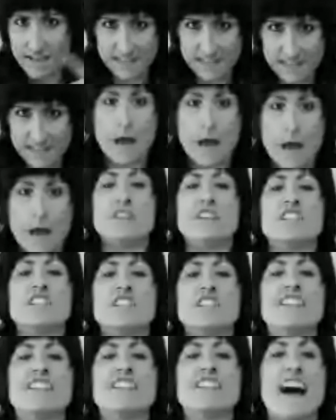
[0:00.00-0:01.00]
That's
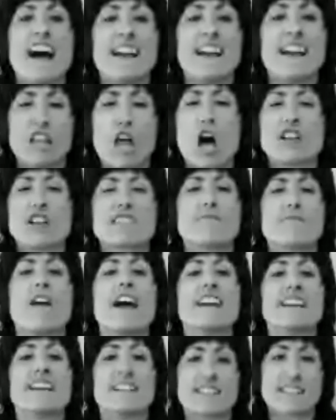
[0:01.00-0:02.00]
happening tonight, Las
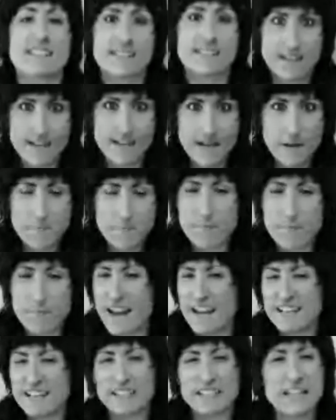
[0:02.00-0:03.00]
Vegas,
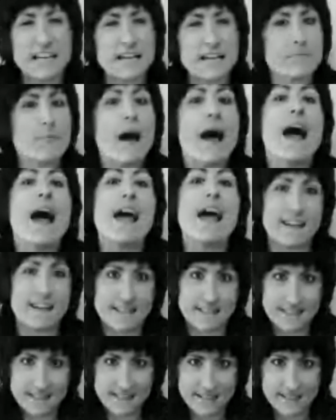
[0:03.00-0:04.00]
Mandalay
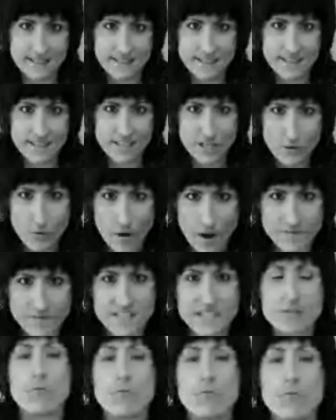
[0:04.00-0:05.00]
Bay.
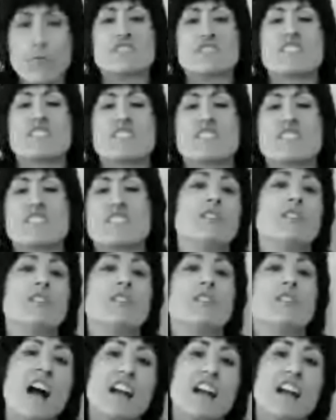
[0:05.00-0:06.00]
UFC
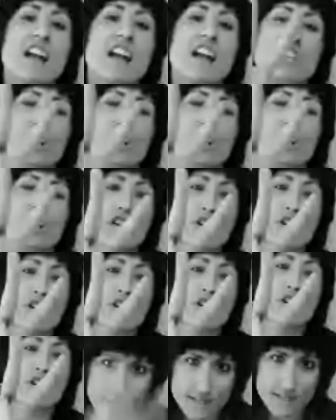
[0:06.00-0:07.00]
170, we got
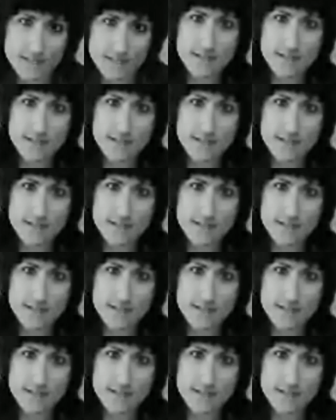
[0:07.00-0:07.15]
two